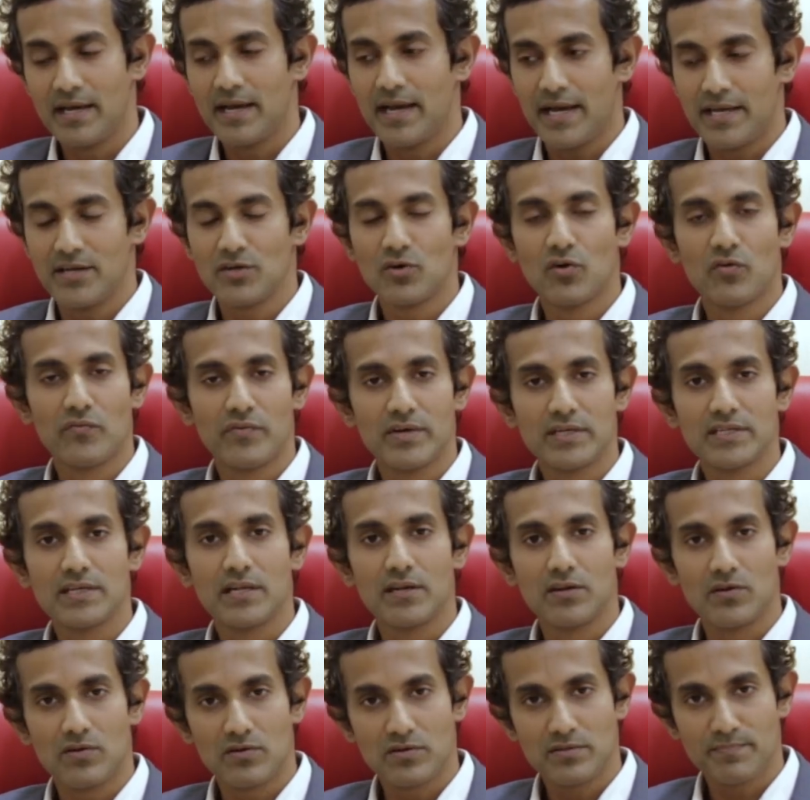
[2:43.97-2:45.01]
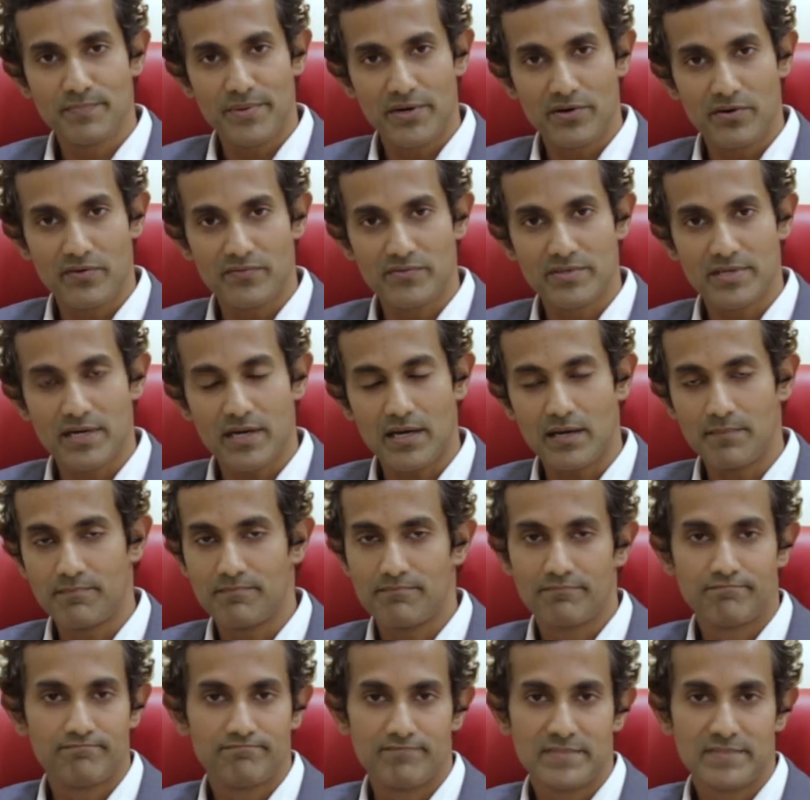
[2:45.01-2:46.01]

and over a long period of time,